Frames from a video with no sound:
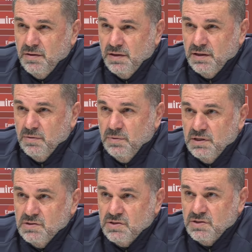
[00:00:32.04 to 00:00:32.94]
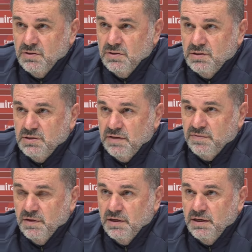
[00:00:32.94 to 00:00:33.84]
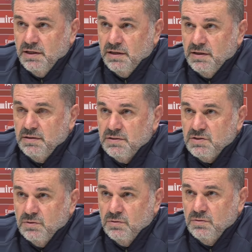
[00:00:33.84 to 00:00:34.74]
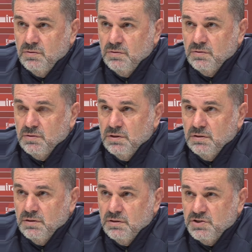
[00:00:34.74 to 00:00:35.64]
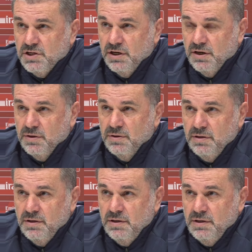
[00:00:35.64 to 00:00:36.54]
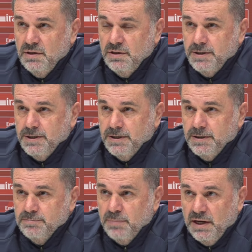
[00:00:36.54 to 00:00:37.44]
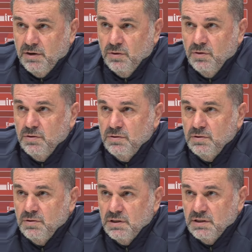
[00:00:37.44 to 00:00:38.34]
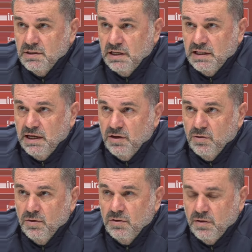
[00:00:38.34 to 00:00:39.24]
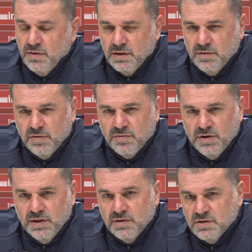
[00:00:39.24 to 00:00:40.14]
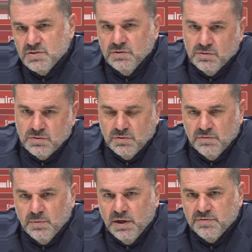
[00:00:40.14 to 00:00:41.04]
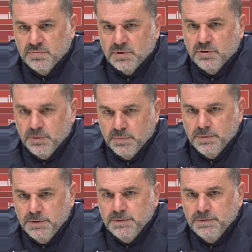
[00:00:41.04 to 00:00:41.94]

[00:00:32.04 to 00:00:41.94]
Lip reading: think the ones who definitely still Gio, Manor and Alejo, I think are the three that are still sort of away from the group.